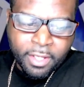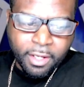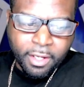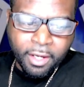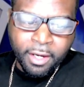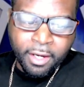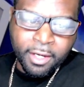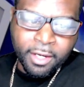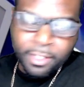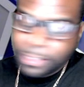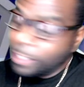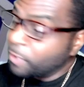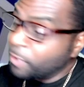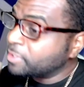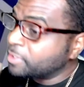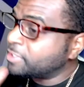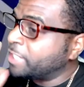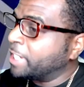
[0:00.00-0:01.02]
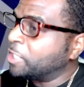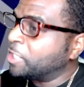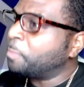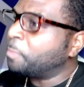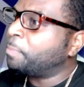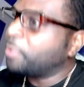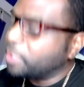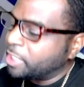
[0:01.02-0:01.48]
Uh long as they
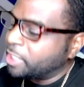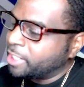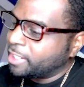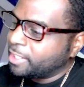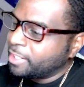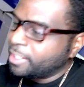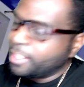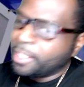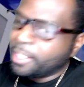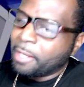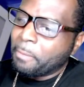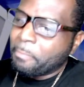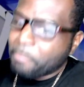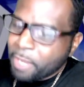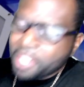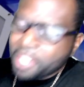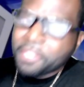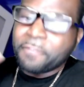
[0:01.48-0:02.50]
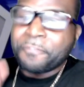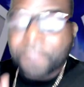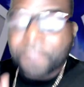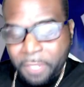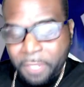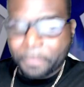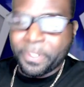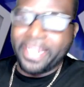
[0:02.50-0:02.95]
don't put mother
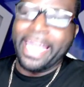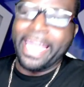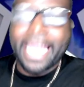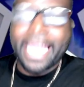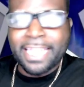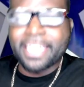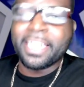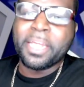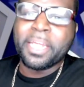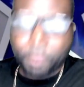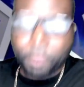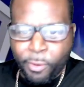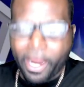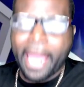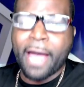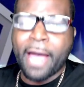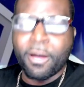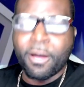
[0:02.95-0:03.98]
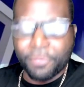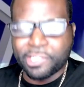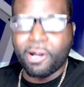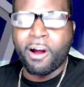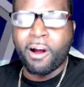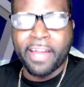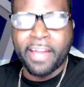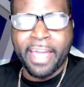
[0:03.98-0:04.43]
flipping Anthony Brown
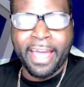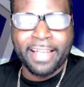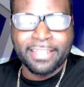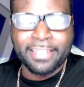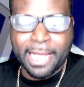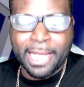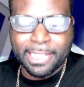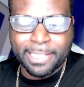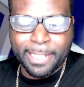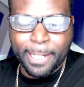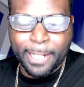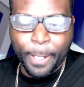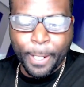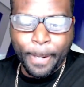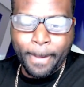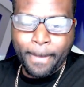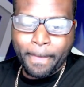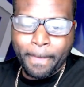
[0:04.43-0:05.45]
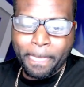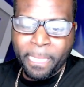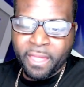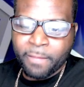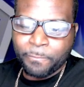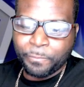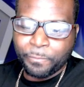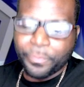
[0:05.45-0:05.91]
sorry ass out there,
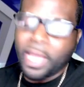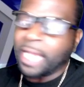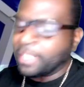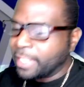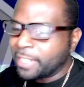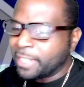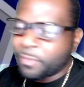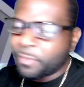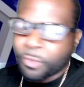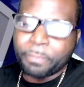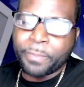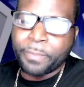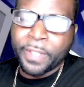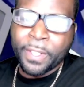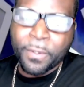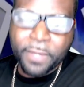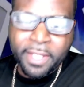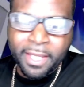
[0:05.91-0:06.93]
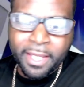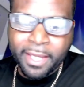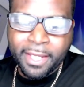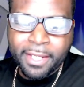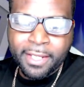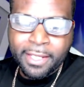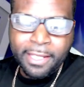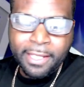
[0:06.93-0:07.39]
I think we'll be okay.
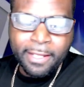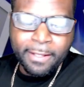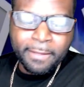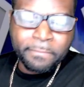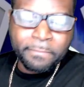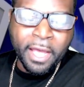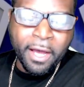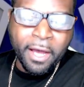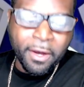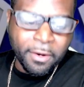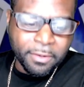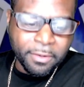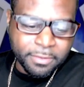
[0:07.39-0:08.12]
Now